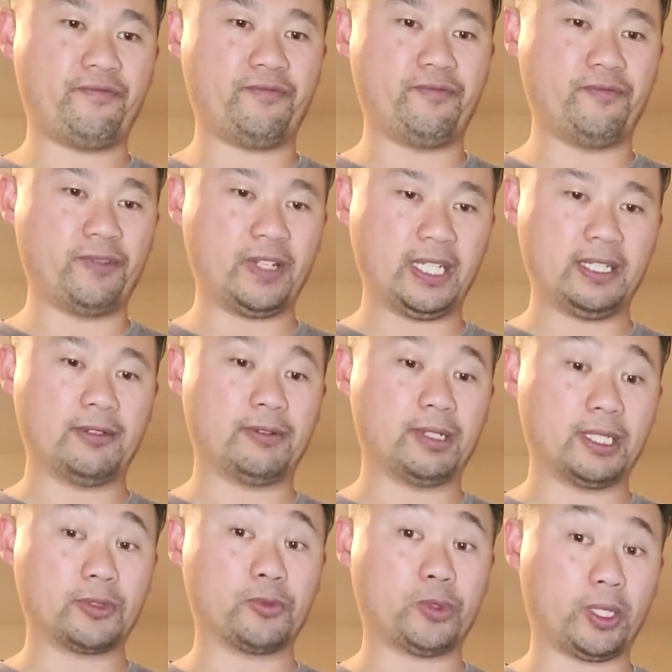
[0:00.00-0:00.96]
when it
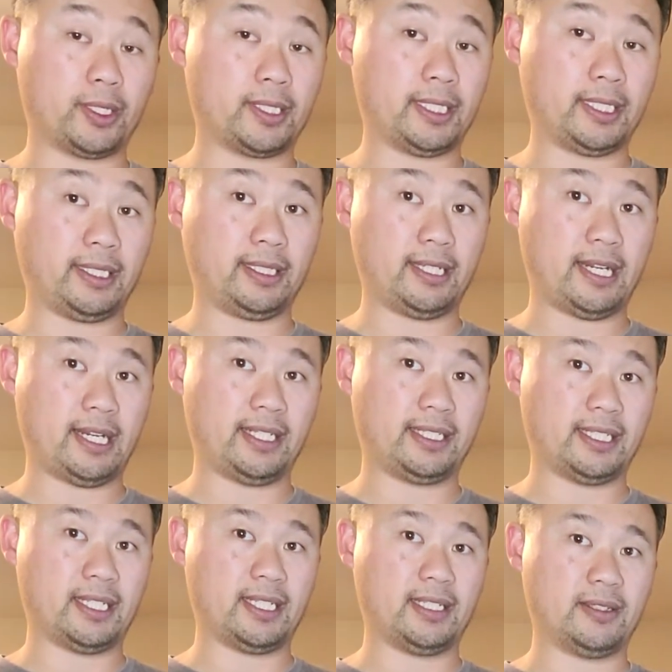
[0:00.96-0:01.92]
was working, I
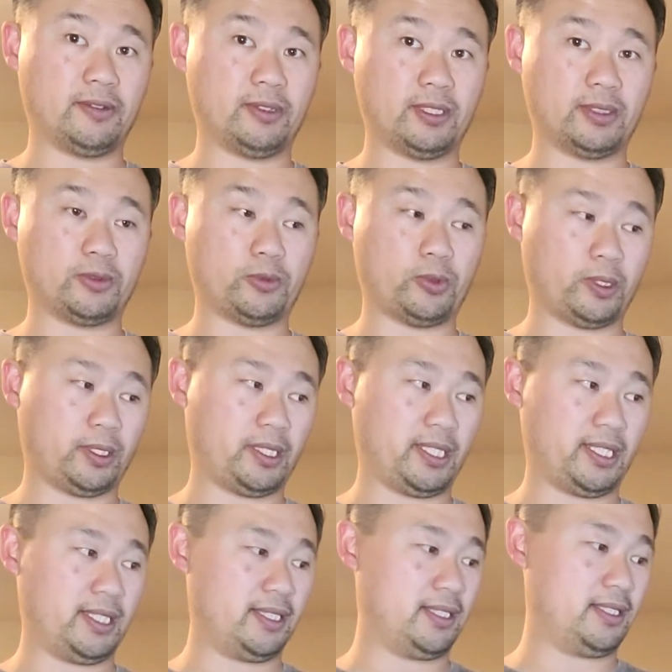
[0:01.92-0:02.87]
thought it was worth
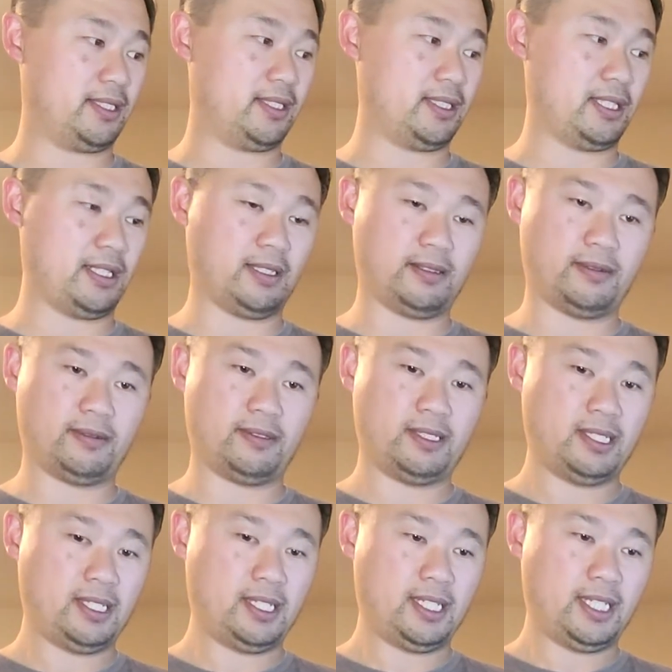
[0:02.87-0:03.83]
it. So,
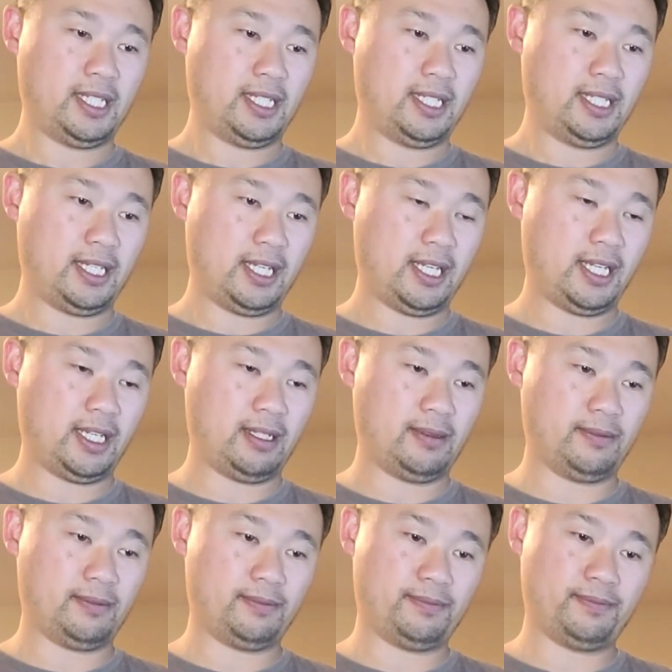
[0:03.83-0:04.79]

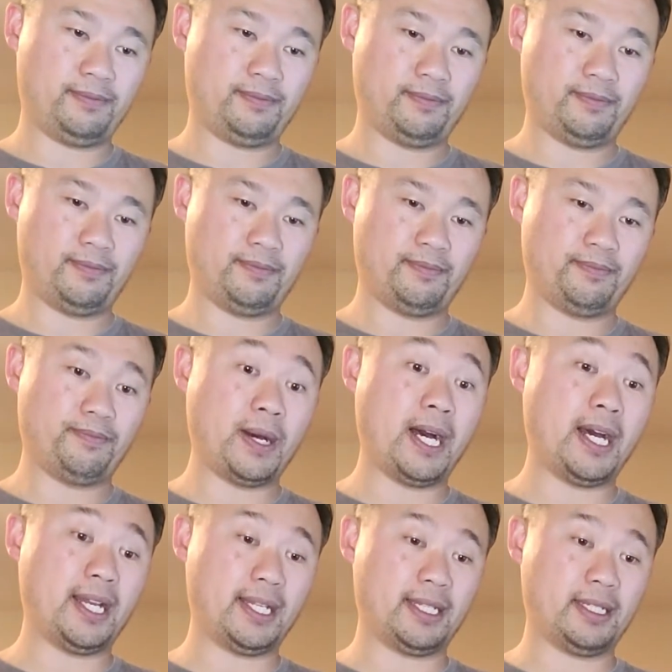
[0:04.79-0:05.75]

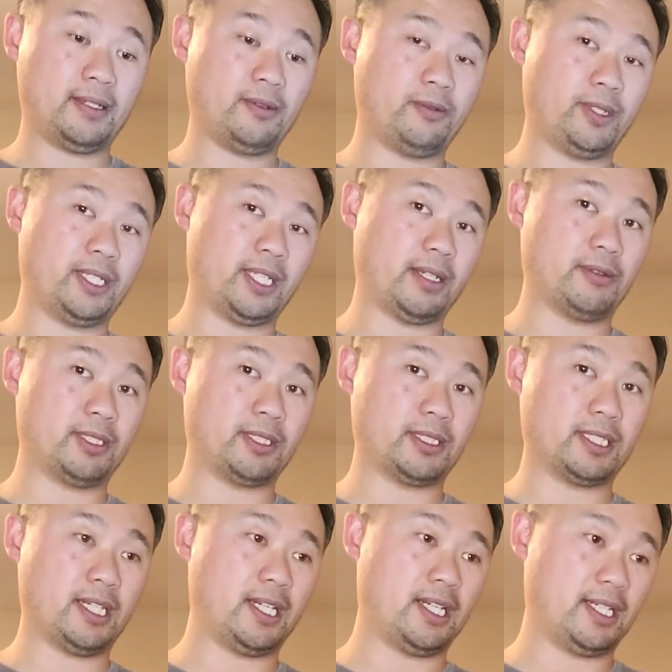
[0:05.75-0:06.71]
but when it was
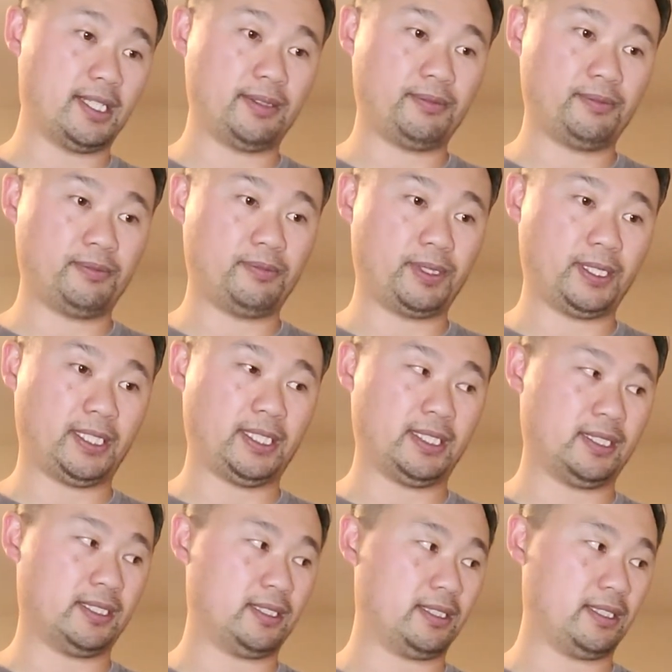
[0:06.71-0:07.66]
gone,
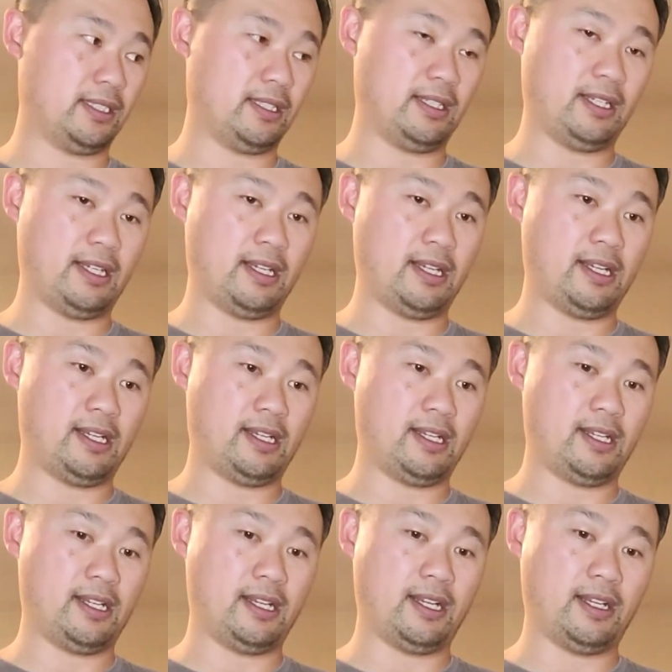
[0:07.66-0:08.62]
because
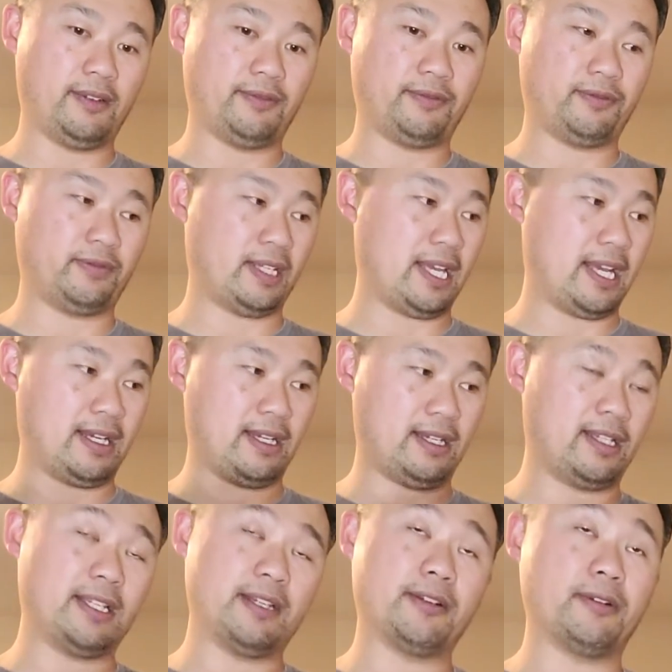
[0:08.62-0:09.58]
of how
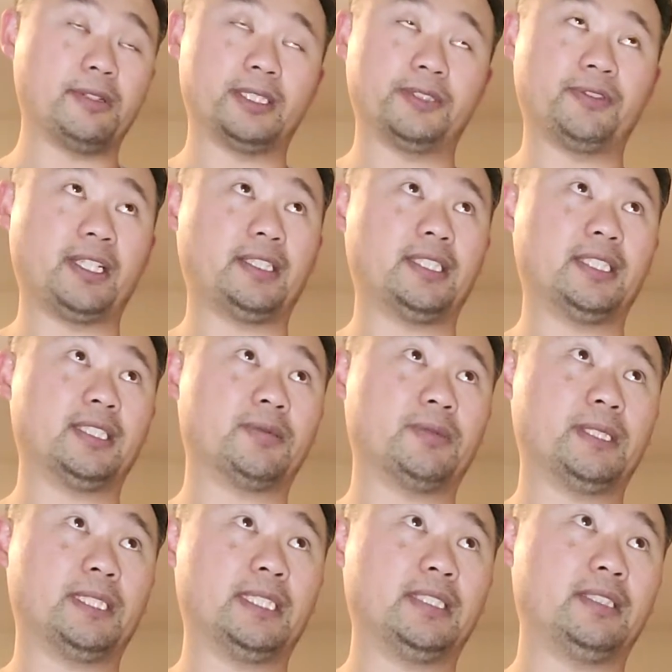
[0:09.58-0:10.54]
it was very
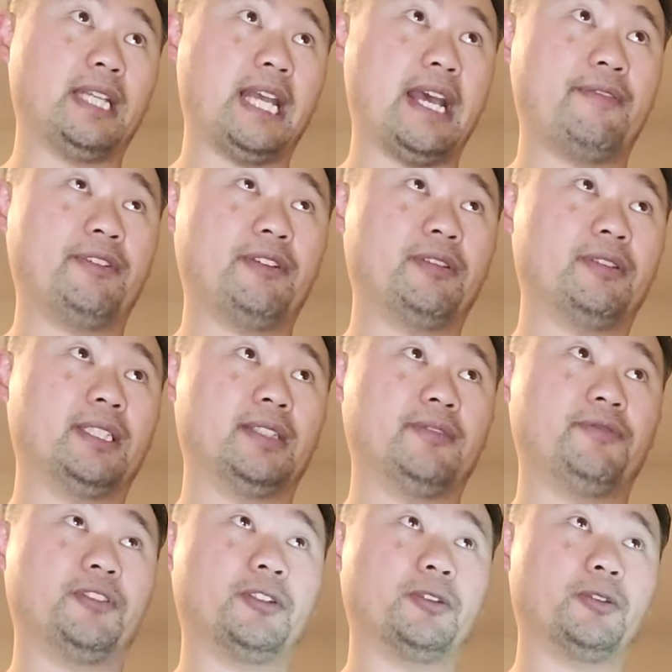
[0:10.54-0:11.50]
disappointing to have it only
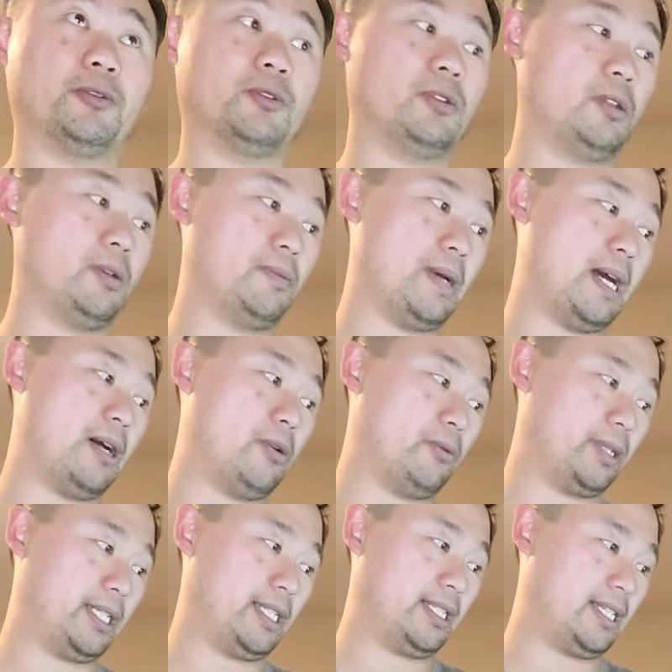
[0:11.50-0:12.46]
for about a
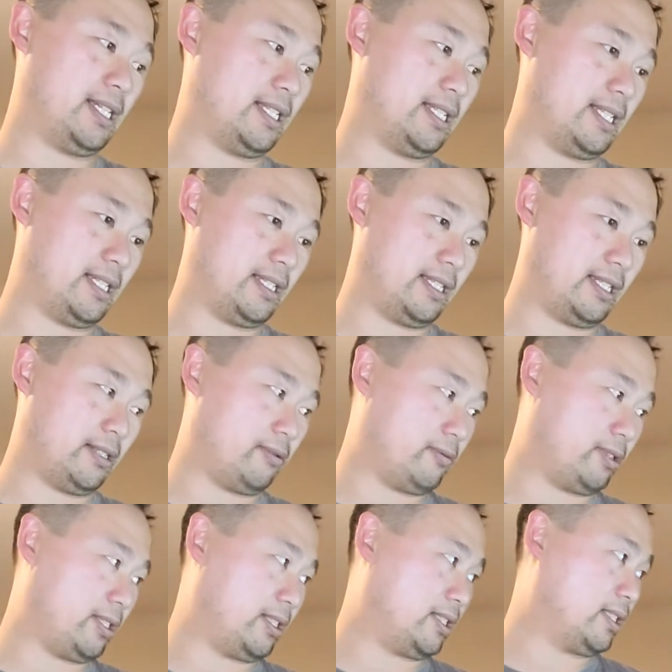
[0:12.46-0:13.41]
week and it
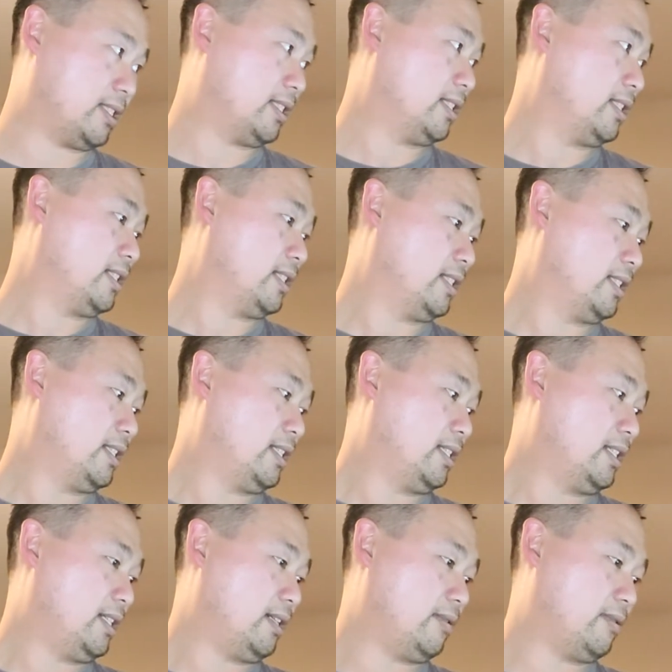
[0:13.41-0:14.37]
went
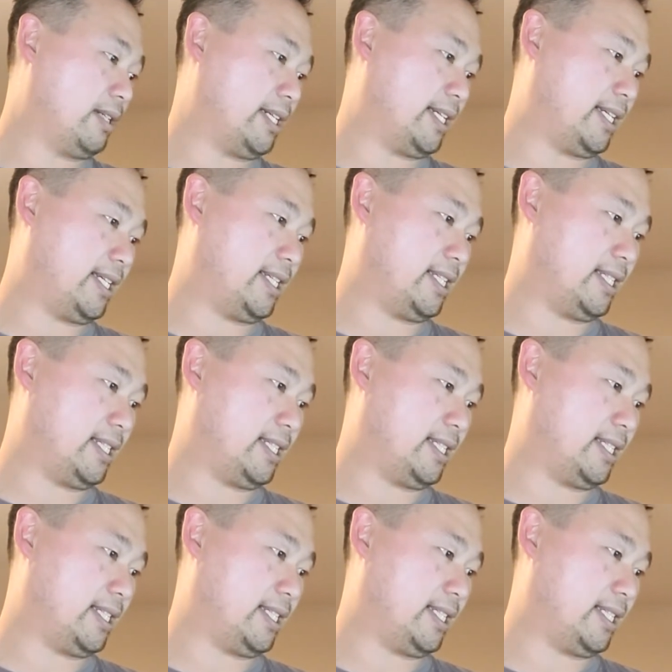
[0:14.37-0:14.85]
away.